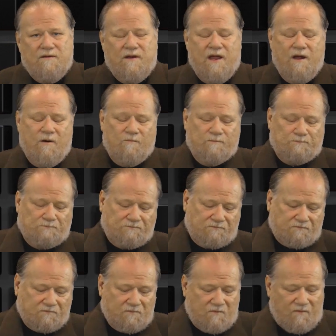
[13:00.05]
Now,
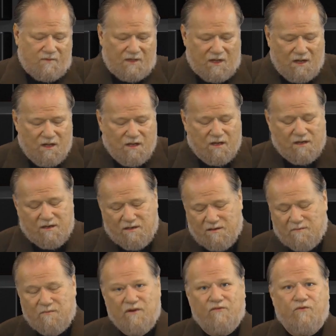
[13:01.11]

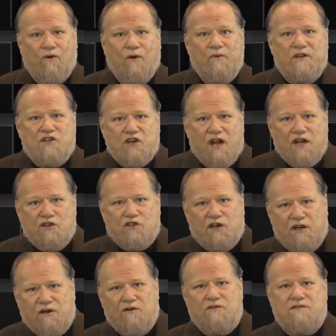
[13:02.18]
before we change
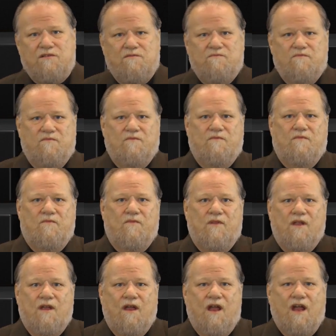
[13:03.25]
gears
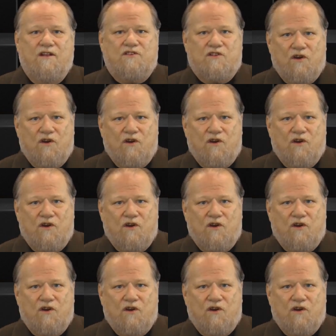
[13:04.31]
and